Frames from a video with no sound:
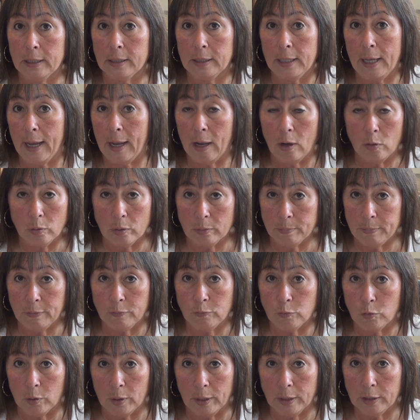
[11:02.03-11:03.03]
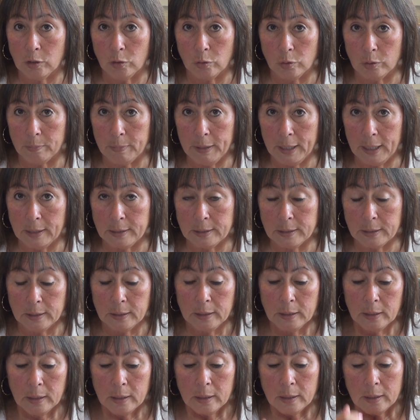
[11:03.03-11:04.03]
in the hour before I go to bed.
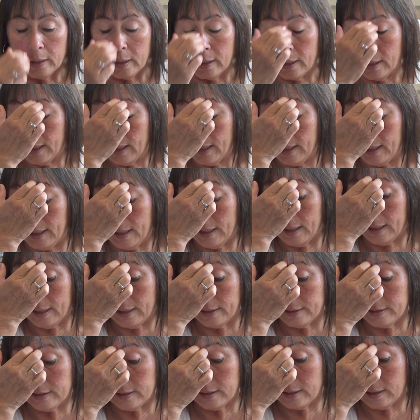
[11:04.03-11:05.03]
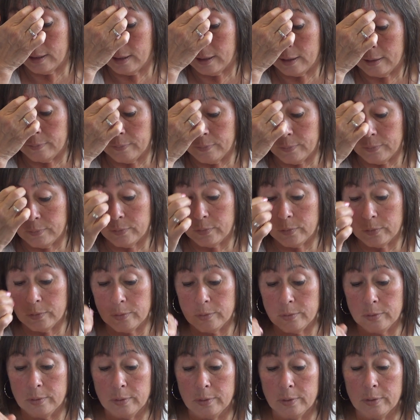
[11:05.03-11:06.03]
And
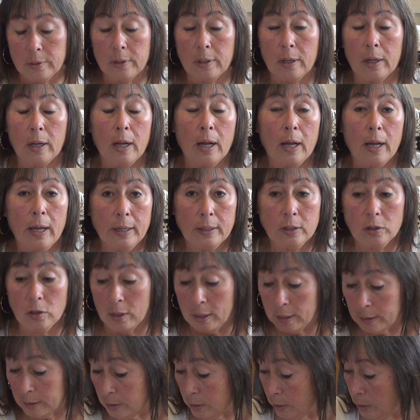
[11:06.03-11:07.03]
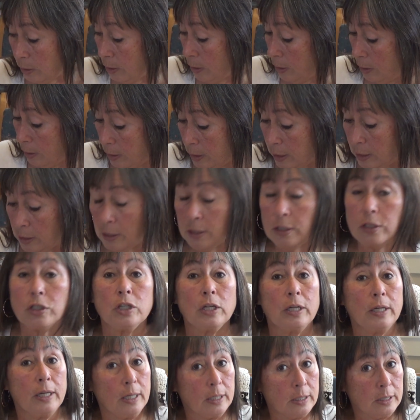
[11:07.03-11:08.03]
I got this
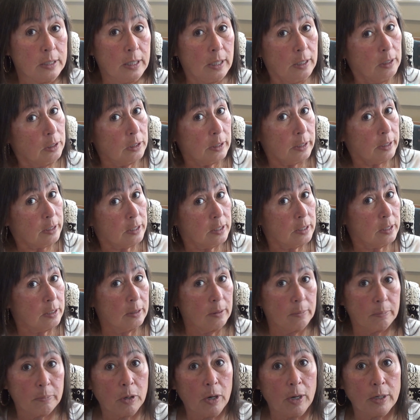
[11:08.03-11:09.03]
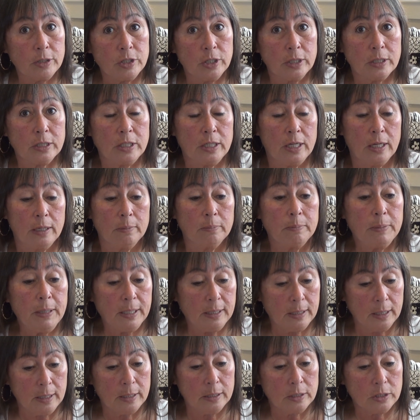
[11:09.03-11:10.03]
Jeanette Douglas project done
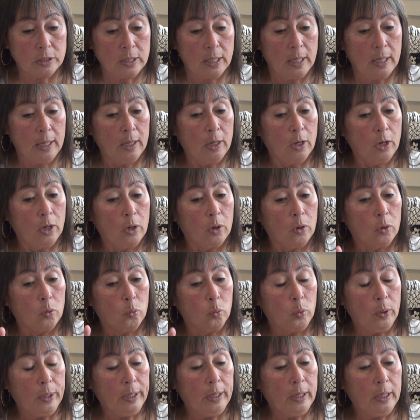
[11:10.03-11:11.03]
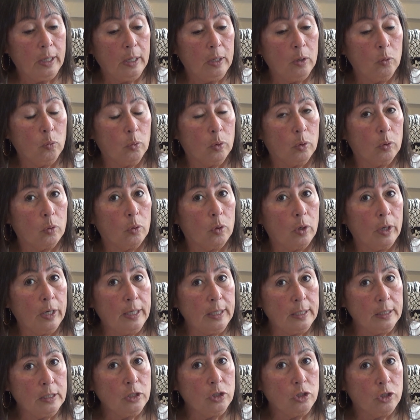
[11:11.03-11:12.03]
because we were
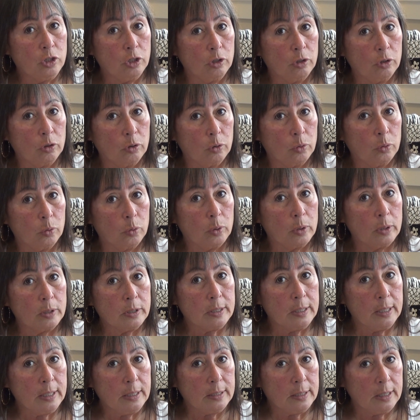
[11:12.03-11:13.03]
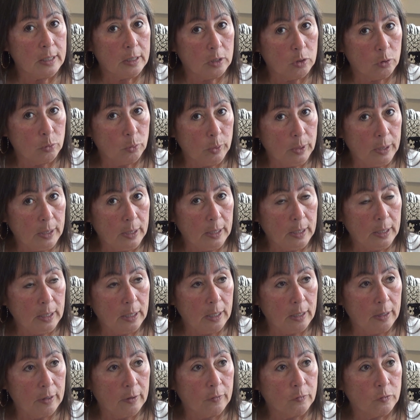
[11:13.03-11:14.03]
into season
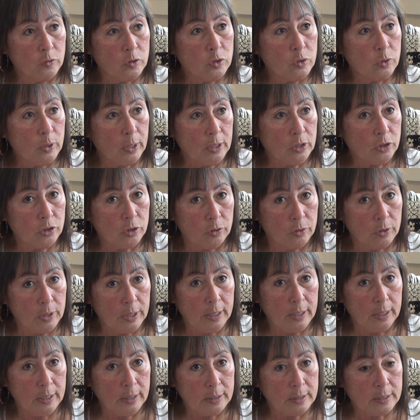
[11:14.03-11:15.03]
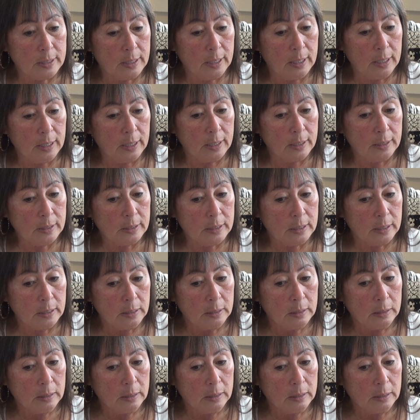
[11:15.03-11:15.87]
3 of Stranger Things, and